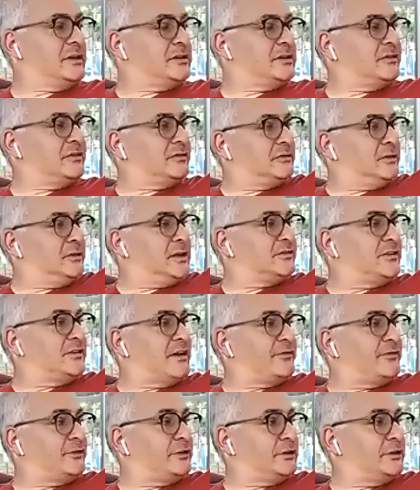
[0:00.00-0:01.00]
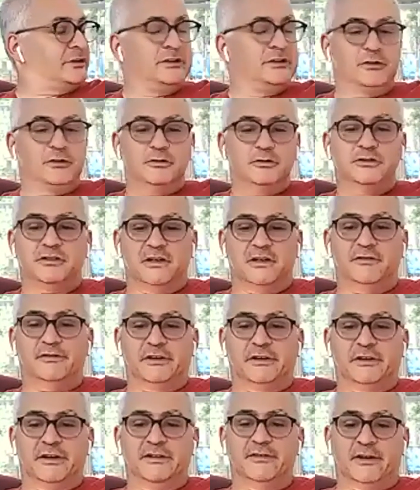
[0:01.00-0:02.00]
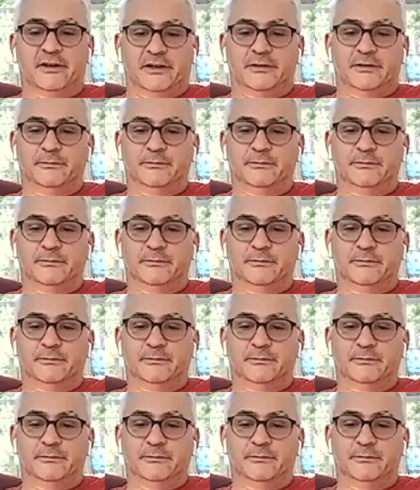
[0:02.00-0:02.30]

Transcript: let's definitely do Stephen Levy.